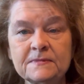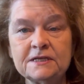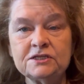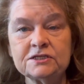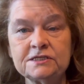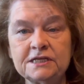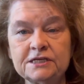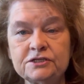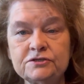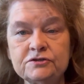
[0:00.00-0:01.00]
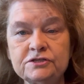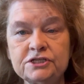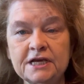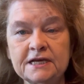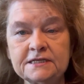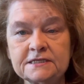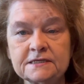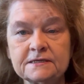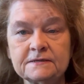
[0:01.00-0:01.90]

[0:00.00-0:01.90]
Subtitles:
just touching your chest